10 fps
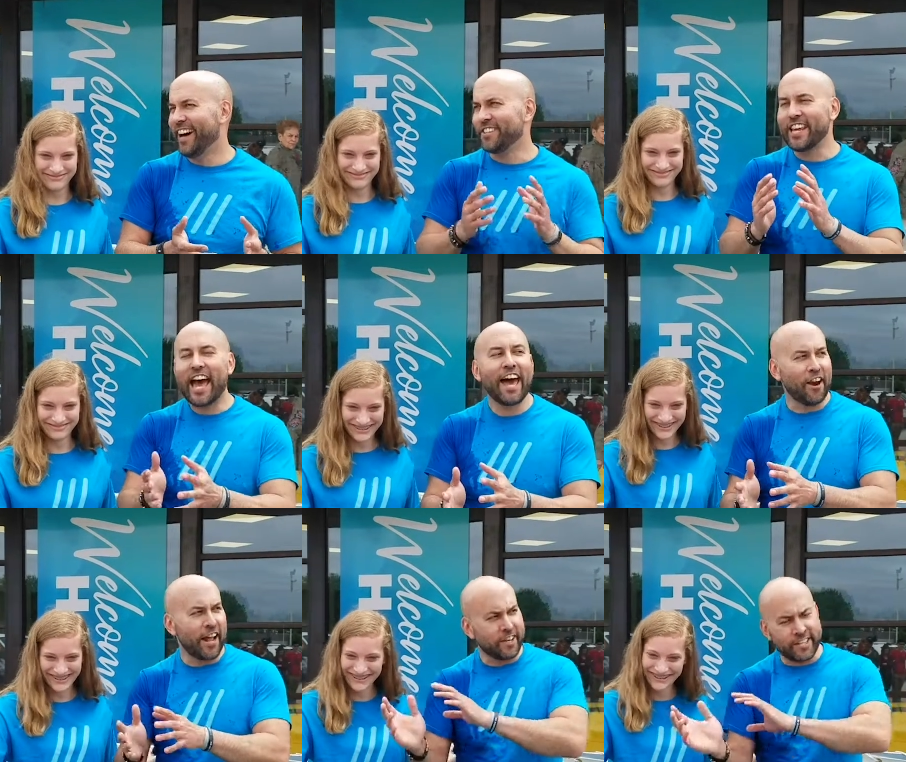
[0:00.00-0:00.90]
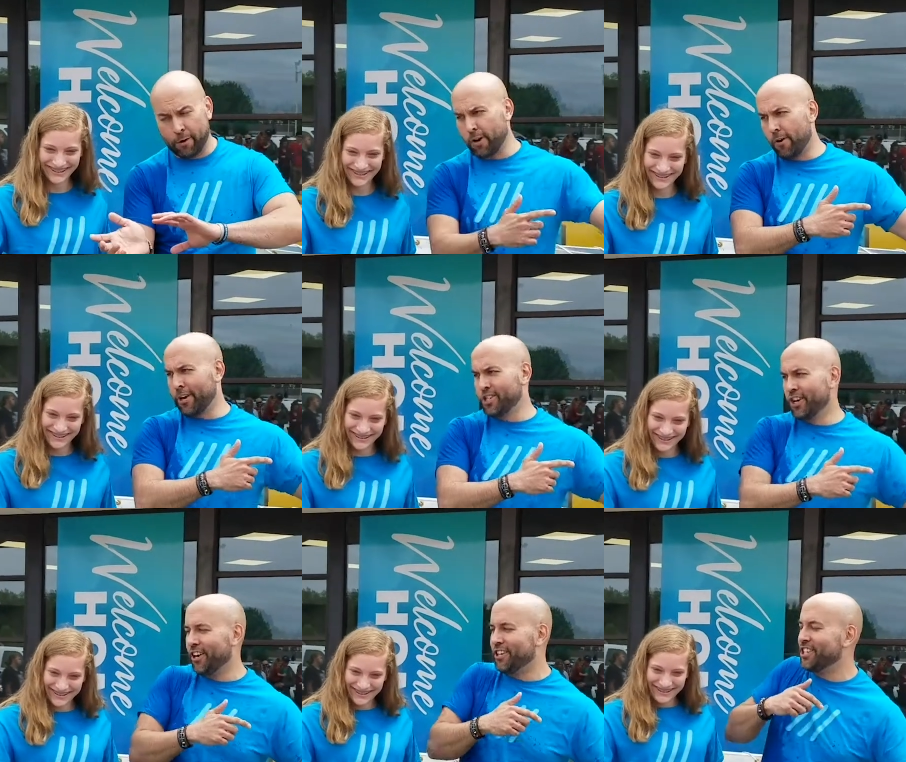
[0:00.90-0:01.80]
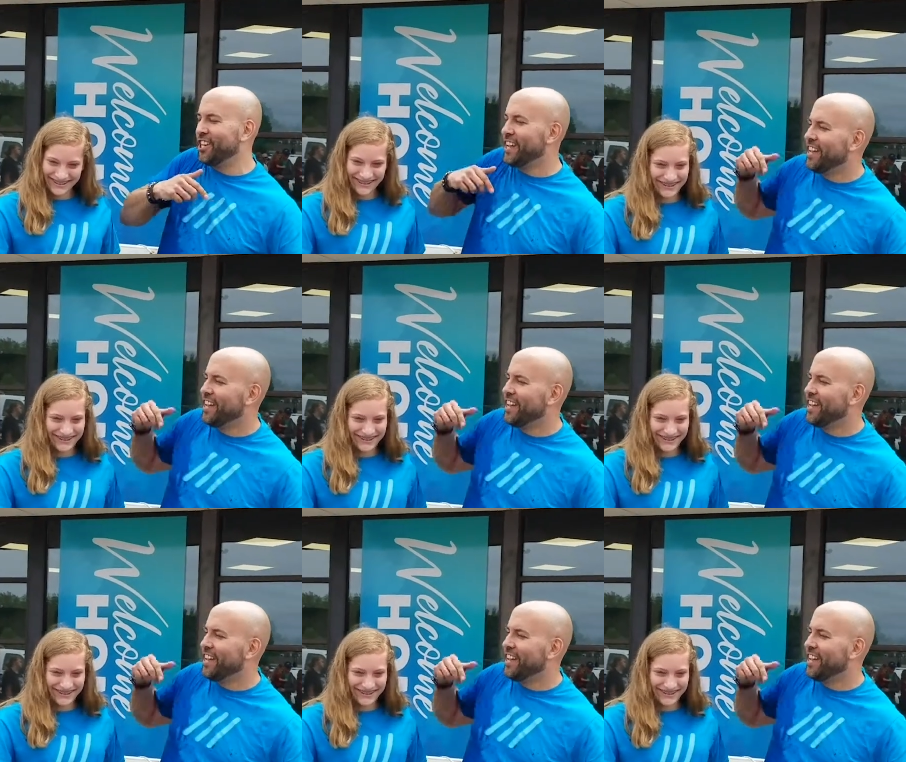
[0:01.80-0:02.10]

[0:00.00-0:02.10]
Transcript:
Speaker 1: on Saturday, and you say, "We're going to church."